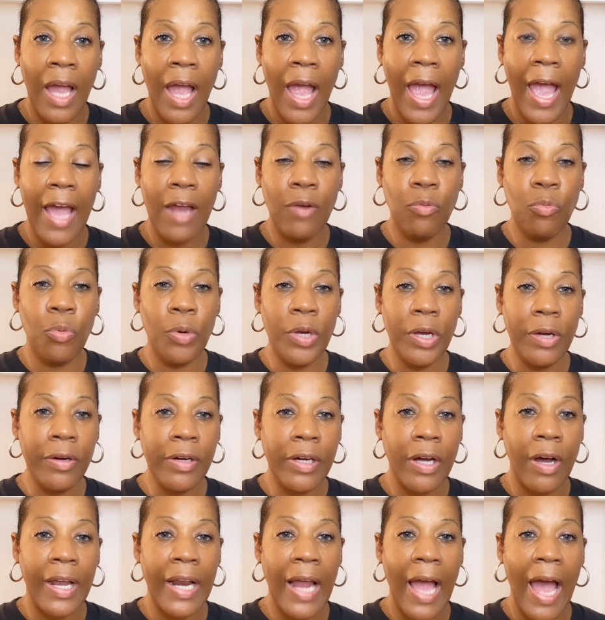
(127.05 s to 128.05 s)
And we're
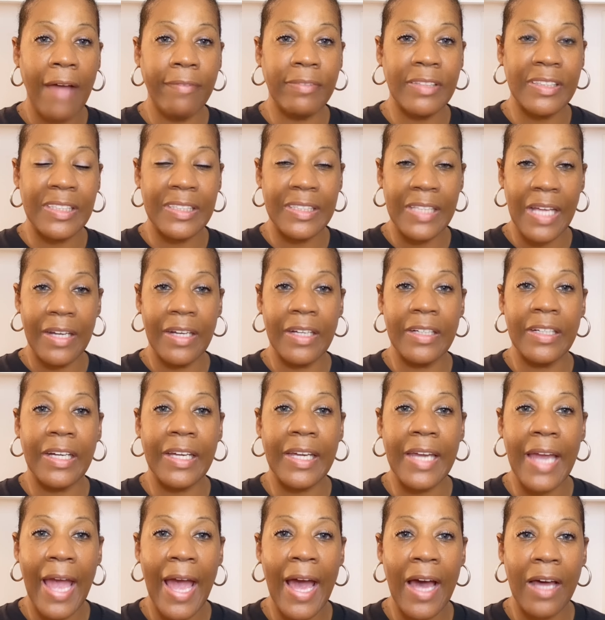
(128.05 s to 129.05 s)
going to have to stand an
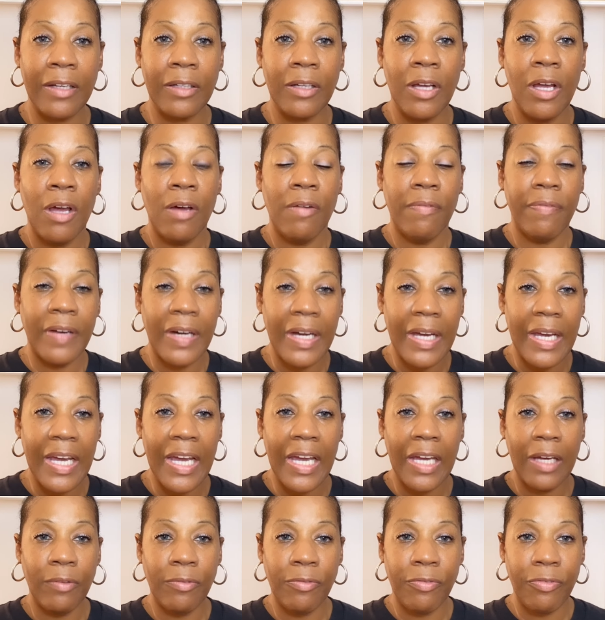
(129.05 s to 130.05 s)
account for
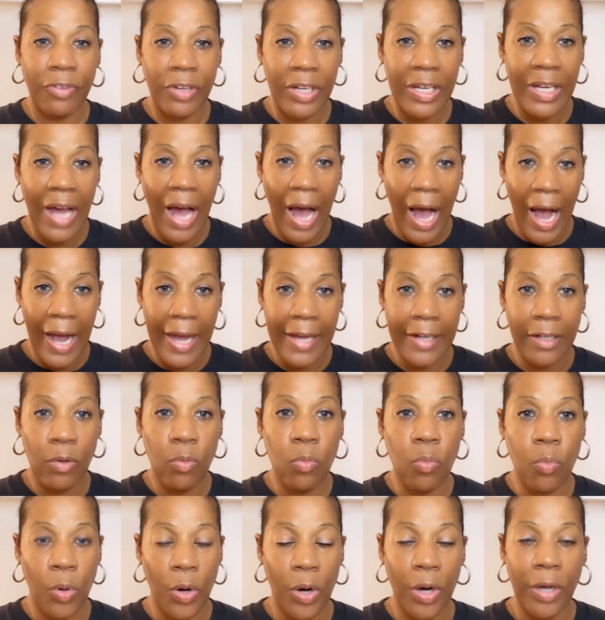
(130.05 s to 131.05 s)
every idle
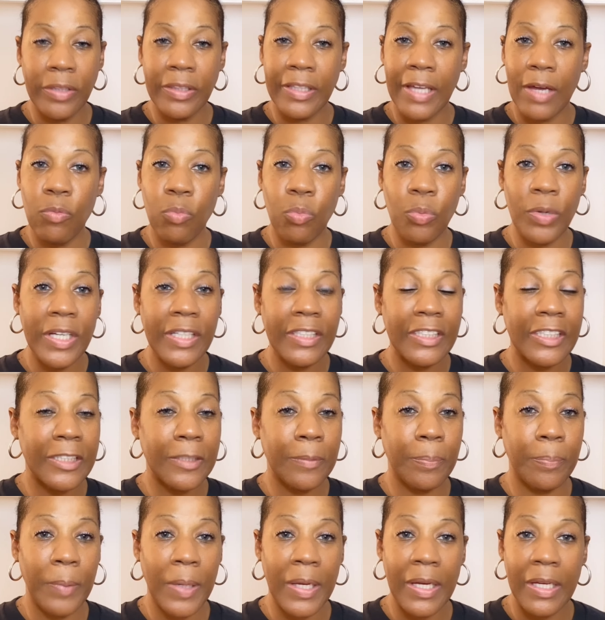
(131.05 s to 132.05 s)
word that we
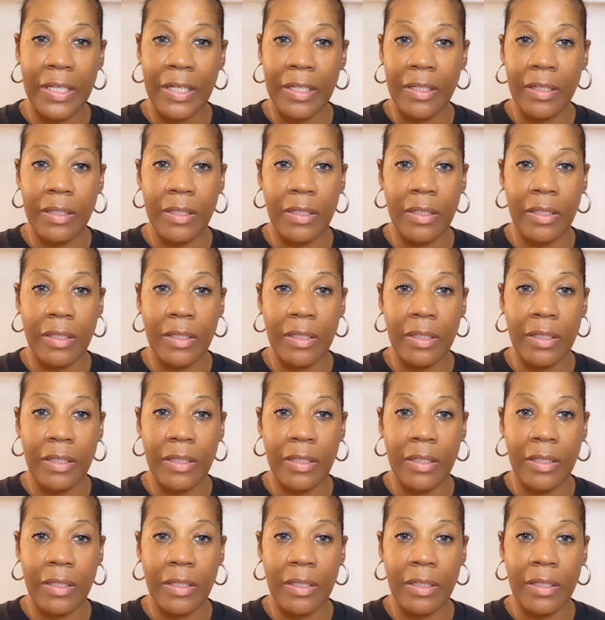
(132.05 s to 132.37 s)
speak.